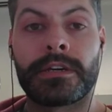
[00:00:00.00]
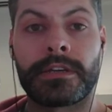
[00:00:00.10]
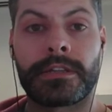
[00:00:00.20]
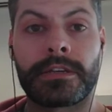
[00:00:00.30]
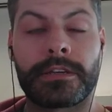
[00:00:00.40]
I
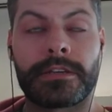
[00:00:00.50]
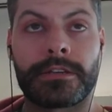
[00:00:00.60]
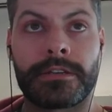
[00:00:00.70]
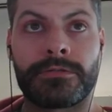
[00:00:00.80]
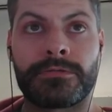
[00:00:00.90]
think
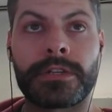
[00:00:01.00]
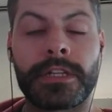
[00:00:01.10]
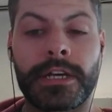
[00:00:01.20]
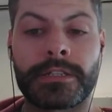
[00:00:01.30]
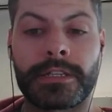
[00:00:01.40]

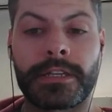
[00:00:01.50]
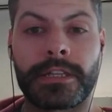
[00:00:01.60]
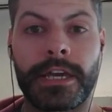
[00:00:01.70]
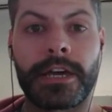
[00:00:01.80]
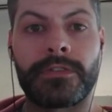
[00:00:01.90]
realizing that
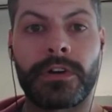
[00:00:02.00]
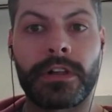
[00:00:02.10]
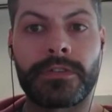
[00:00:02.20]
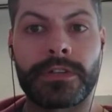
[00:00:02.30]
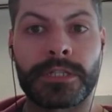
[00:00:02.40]
they have all
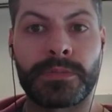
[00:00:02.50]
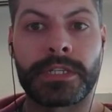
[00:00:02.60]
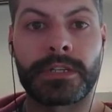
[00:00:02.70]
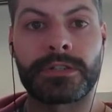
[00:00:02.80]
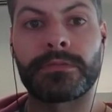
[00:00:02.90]
of these
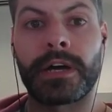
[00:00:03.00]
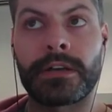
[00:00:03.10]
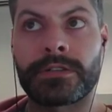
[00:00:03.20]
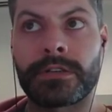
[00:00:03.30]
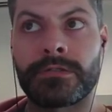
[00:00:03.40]
potential
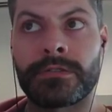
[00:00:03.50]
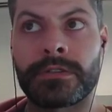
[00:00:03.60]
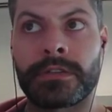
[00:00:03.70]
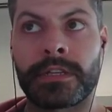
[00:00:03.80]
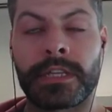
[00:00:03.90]

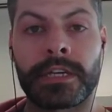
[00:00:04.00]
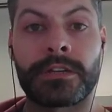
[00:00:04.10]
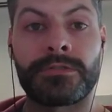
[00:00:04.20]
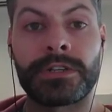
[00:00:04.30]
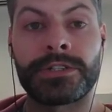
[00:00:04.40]
milestones that they
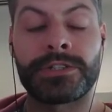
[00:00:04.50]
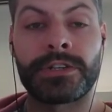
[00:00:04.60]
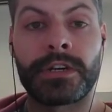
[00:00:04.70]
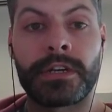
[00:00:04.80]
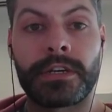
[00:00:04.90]
can reach
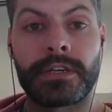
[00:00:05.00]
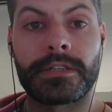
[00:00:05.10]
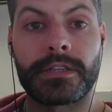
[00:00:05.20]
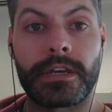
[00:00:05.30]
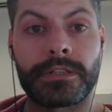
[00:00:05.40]

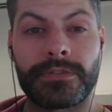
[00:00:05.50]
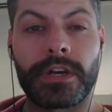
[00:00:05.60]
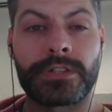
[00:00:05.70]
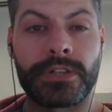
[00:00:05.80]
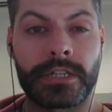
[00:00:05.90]
is
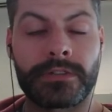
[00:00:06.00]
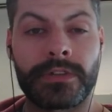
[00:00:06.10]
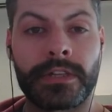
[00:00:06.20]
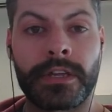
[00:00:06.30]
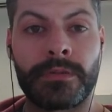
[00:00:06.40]
very attractive to
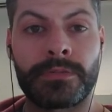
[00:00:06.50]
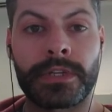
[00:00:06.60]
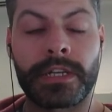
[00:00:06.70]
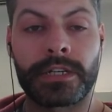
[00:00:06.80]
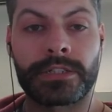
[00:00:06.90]
the company
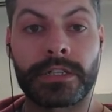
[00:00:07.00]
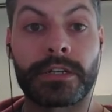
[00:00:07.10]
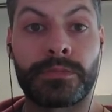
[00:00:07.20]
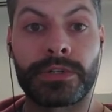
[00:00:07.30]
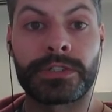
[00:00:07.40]
and actually going to
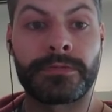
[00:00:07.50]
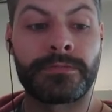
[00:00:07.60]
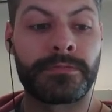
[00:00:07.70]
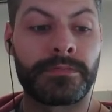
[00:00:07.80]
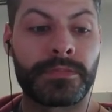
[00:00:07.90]
push
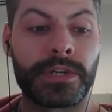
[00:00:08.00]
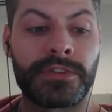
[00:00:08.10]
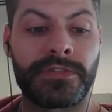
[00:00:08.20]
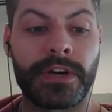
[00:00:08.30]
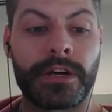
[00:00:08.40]
them pretty
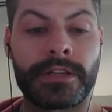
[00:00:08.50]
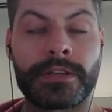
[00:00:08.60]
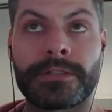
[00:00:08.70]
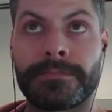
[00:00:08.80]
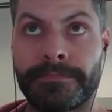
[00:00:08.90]
far in this.